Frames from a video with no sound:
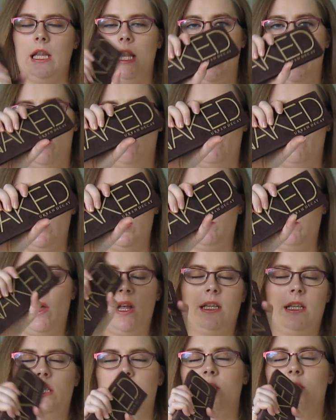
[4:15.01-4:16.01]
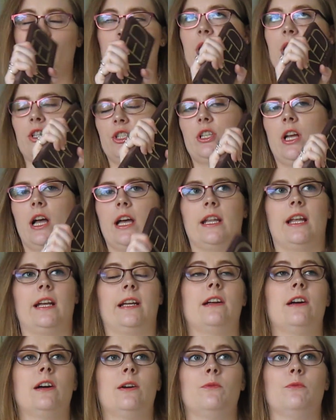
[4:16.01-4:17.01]
love this palette so much and I
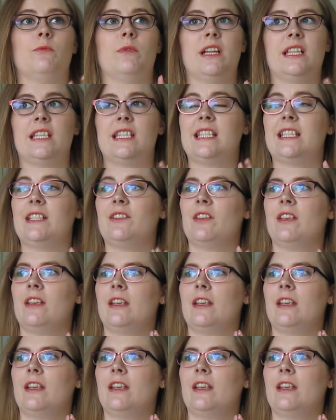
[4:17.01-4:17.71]
can't wait to